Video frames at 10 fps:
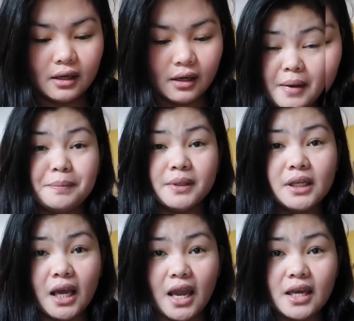
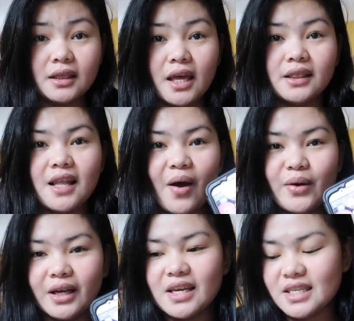April 8. Late na
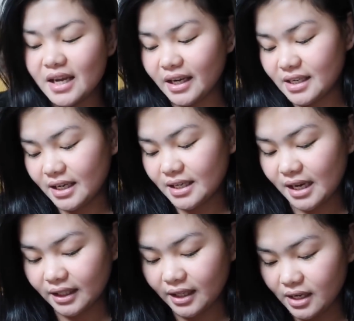ako nagising kasi nga
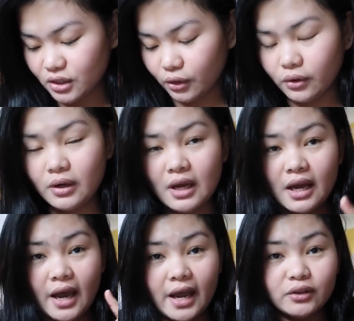Sunday. So,
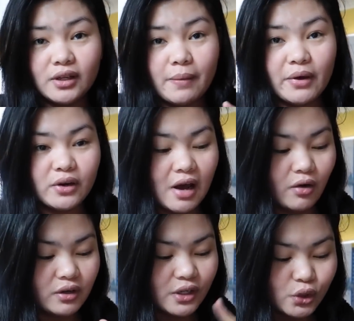ito na, meron na
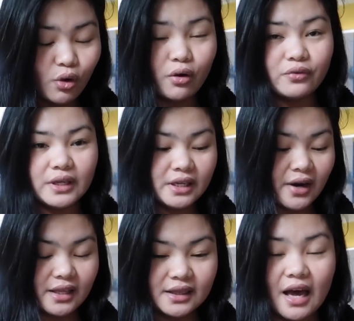akong Lishou coffee
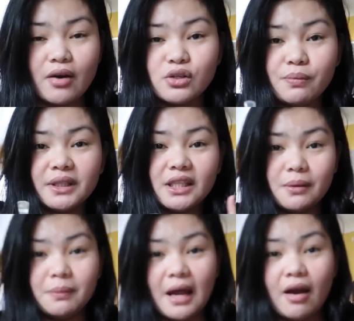right now. So,
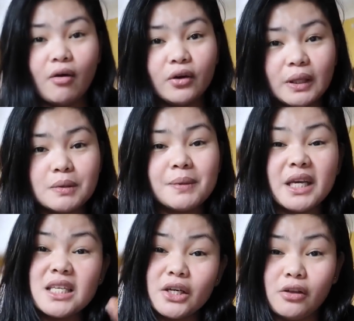magtitimpla ako. Tapos,
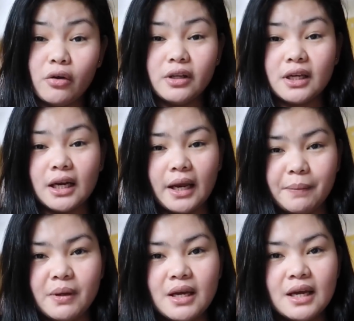mag-insert ako ng
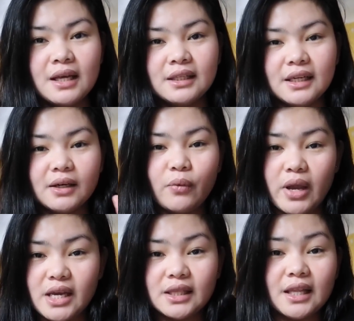clip na
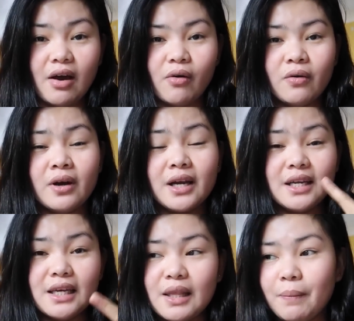nag-weigh-in na ako
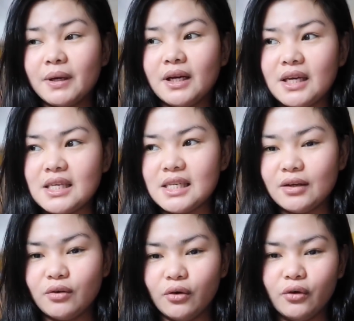kaganina
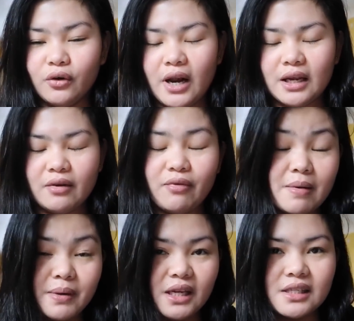pagkagising ko like
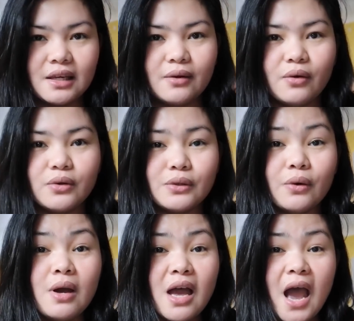5 minutes ago.
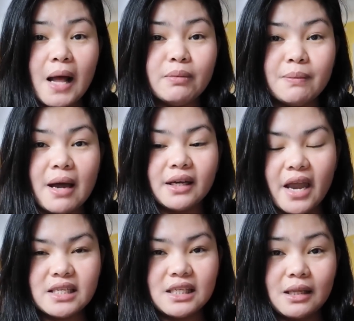So, I'll be back guys.